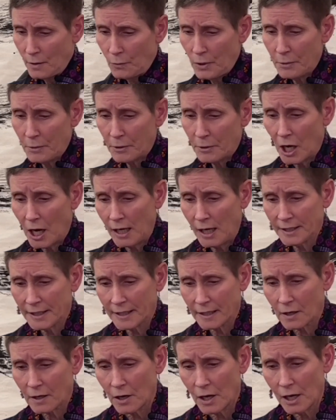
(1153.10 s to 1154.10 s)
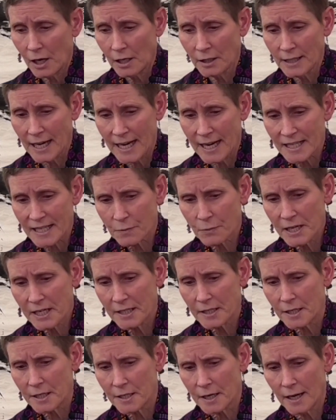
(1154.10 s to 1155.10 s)
We were all on a call last
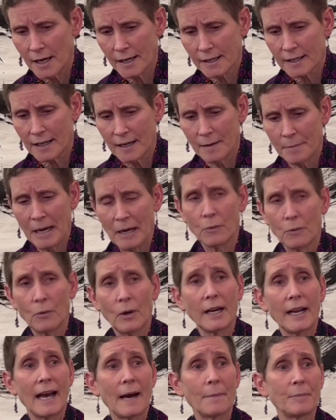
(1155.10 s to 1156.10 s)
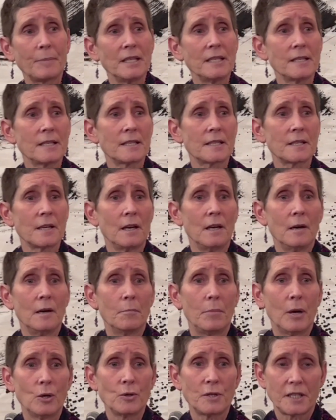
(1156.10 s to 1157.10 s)
week to talk about what happens
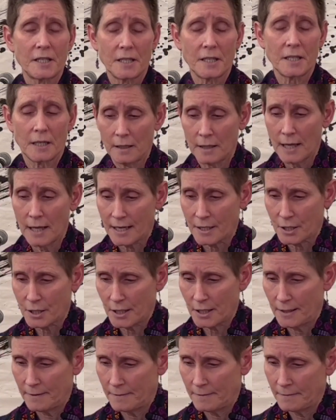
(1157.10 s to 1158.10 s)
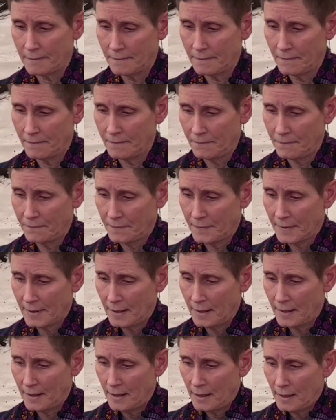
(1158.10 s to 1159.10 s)
post-election.
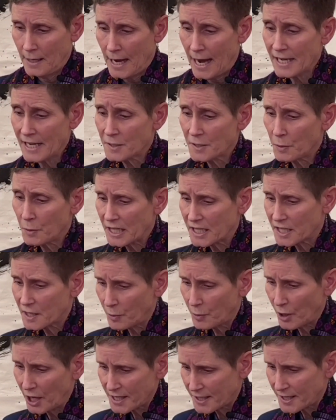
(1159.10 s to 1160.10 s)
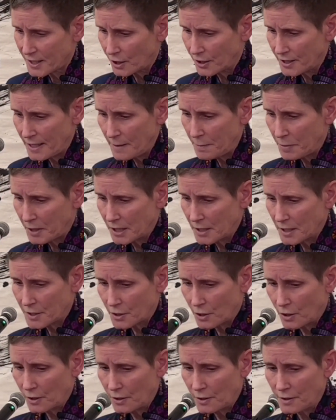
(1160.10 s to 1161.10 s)
As we expressed our deep
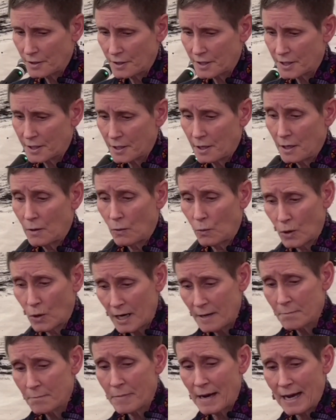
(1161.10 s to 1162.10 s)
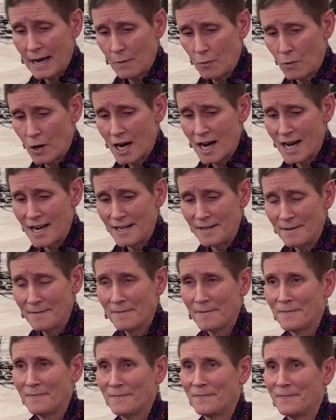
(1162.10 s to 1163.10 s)
concerns one by one,
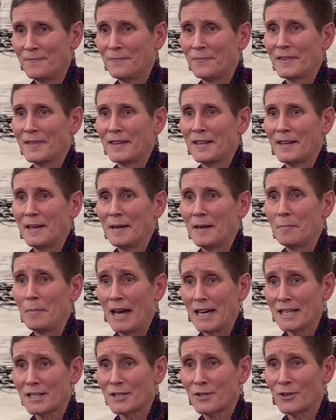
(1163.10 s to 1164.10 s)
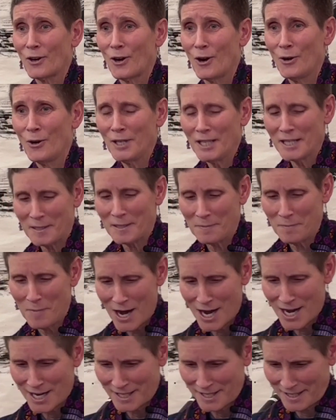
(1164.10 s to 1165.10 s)
Pastor Otis
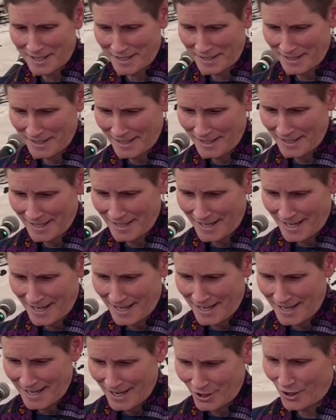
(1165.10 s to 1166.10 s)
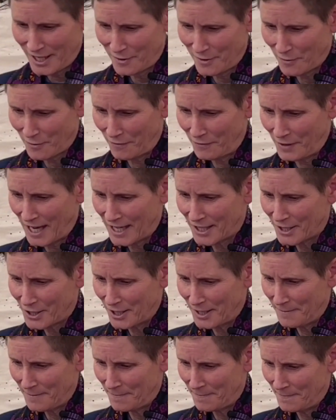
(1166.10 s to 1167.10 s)
Moss shared his
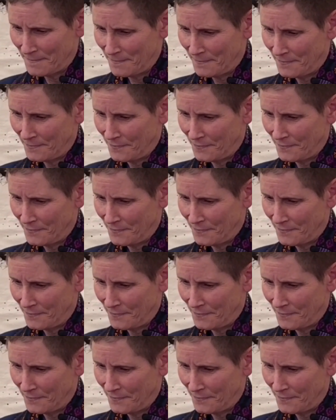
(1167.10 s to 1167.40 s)
reflection.